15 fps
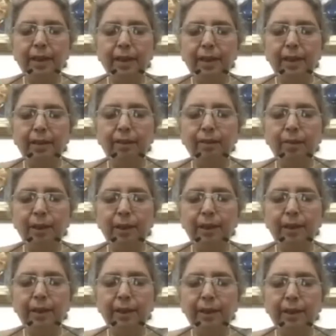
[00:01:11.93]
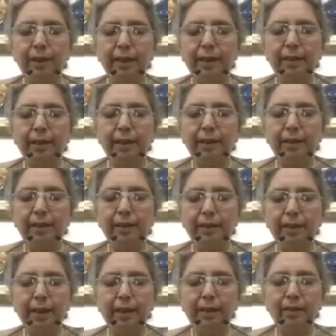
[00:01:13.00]
and humility in the
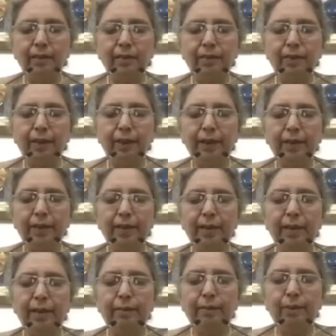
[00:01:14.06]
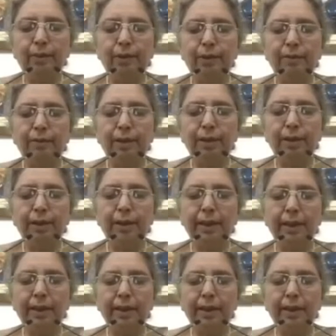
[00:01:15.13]
exercise of vast responsibility.